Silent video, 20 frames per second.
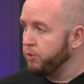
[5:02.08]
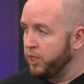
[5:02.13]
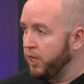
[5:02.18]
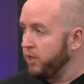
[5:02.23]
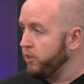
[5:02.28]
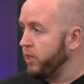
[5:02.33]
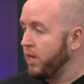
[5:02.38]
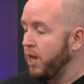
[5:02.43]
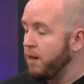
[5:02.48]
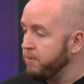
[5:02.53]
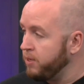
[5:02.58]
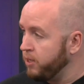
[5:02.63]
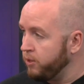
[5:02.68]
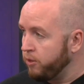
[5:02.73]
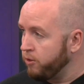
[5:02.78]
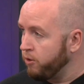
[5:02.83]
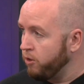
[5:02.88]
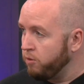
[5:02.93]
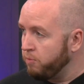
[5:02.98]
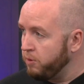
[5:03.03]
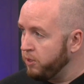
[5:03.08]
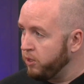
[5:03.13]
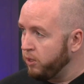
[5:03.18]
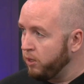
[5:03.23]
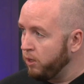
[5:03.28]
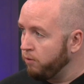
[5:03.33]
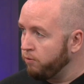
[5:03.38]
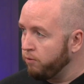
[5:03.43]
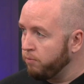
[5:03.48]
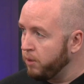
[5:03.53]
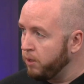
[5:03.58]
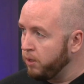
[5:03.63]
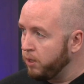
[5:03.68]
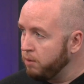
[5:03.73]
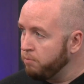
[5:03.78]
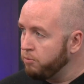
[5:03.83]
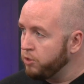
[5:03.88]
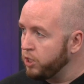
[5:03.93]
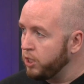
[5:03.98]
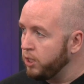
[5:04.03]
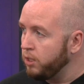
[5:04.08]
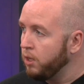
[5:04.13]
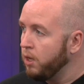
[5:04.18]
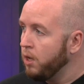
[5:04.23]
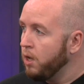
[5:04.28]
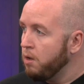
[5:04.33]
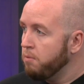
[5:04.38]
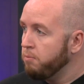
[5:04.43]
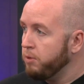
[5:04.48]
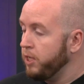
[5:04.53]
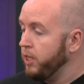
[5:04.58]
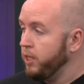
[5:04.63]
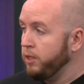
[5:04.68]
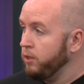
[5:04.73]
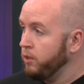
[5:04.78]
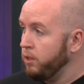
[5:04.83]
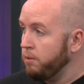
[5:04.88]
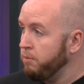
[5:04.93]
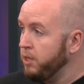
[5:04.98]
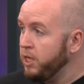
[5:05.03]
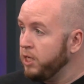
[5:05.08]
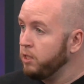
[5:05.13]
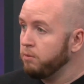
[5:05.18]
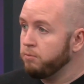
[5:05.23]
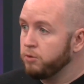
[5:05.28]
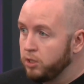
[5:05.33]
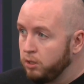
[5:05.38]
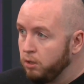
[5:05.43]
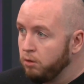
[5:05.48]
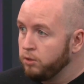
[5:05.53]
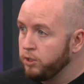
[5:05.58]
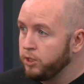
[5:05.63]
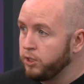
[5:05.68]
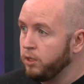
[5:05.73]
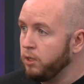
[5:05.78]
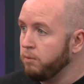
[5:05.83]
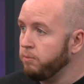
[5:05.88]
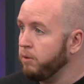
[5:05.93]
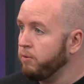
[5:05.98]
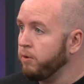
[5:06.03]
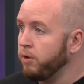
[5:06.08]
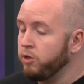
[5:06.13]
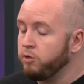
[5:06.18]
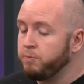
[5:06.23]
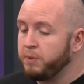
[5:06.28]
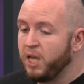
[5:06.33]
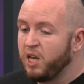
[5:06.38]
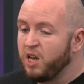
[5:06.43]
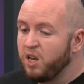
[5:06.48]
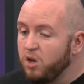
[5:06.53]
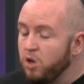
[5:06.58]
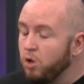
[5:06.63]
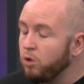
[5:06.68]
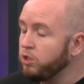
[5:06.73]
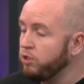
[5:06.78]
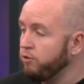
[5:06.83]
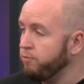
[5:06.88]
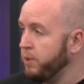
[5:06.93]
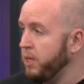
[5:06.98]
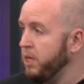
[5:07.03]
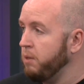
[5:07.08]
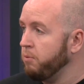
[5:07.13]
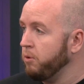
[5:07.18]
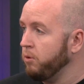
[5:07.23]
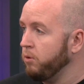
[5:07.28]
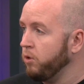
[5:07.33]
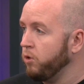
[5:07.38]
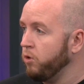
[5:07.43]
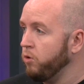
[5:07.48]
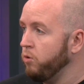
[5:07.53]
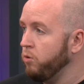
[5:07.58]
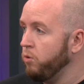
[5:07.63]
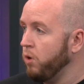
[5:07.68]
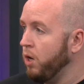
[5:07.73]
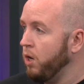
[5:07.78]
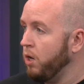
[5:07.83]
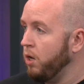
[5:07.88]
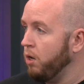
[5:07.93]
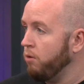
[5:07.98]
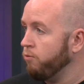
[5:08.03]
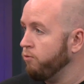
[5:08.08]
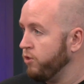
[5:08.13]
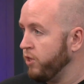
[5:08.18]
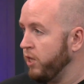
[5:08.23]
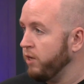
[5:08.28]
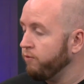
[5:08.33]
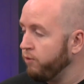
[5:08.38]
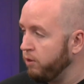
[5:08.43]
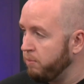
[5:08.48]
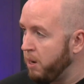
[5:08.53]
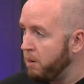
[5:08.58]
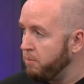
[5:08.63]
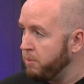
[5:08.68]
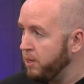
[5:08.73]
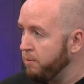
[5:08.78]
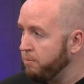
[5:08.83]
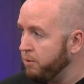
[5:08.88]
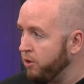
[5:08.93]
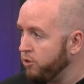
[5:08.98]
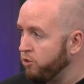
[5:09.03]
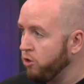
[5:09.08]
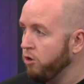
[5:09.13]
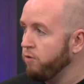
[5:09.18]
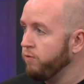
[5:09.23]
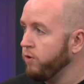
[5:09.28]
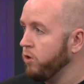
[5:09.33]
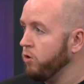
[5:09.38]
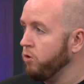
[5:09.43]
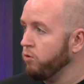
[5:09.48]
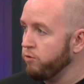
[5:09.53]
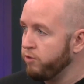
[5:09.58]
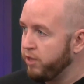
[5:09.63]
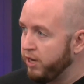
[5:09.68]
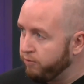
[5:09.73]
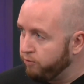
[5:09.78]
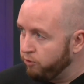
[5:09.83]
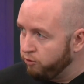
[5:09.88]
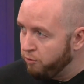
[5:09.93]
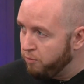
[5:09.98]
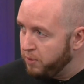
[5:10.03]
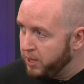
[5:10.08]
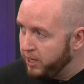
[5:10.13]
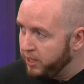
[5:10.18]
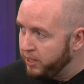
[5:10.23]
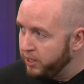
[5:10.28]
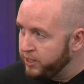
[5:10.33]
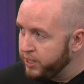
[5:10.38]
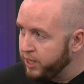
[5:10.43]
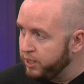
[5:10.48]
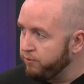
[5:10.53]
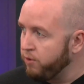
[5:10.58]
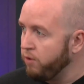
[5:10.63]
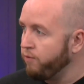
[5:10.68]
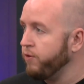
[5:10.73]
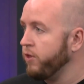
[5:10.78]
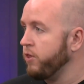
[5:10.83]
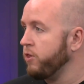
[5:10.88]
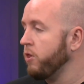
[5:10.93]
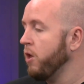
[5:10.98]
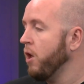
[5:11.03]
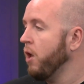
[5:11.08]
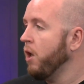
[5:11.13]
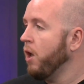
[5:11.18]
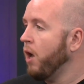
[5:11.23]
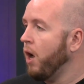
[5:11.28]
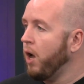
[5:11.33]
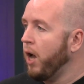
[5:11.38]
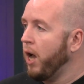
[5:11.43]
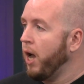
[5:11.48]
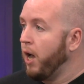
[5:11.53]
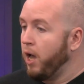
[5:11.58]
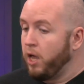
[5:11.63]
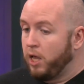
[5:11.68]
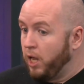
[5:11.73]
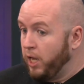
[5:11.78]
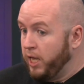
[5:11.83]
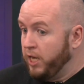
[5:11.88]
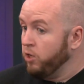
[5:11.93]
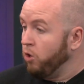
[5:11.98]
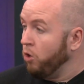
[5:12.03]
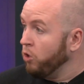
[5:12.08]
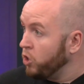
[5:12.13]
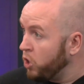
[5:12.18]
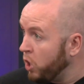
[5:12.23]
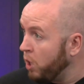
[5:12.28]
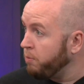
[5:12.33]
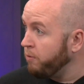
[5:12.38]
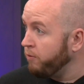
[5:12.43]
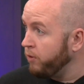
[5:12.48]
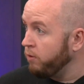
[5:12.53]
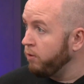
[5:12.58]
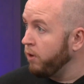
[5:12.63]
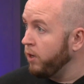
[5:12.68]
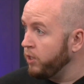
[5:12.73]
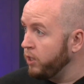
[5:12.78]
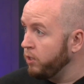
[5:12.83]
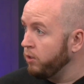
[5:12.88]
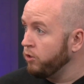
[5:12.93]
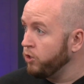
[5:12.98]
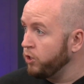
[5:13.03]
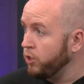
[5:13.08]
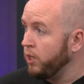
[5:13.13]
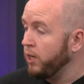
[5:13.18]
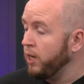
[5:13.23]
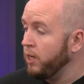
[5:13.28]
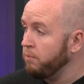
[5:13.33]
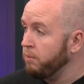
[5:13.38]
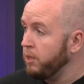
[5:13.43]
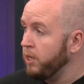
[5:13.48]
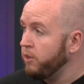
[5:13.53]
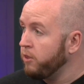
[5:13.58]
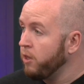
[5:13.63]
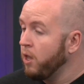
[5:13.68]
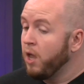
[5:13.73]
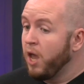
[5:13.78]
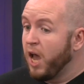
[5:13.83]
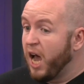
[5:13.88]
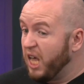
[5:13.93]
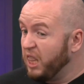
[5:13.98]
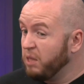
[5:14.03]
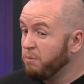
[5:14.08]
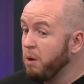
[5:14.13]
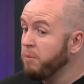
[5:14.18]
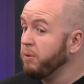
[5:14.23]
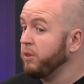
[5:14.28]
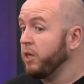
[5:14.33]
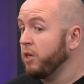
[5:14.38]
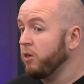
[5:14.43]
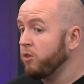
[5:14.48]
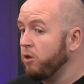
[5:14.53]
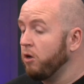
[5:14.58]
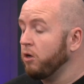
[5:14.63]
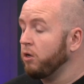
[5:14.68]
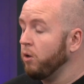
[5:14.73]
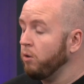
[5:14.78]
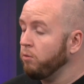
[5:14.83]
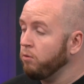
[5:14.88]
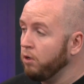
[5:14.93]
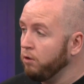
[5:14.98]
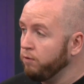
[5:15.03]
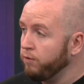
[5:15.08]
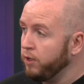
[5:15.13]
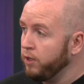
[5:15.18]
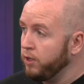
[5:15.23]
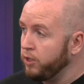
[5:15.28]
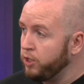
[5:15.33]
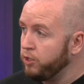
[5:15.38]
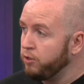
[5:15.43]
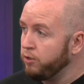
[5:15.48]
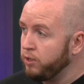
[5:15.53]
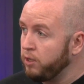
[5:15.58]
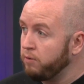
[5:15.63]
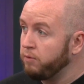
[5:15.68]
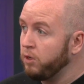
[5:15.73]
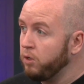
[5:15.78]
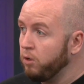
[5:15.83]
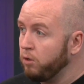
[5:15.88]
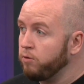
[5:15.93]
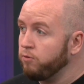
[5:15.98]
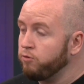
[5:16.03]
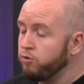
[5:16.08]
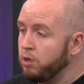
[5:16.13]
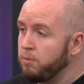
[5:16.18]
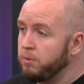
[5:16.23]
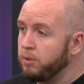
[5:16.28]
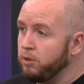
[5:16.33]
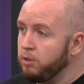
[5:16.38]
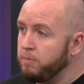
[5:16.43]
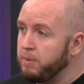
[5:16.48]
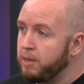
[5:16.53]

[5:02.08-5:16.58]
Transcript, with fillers: she has a cabinet that's going to be singing from her hymn sheet. But in the medium to long term, there are going to be a lot of people who are resentful about being passed over or resentful for being kicked out of office uh, uh in, on top of her ideological enemies. And the moment things start going wrong for her, she's going to have a lot of trouble on the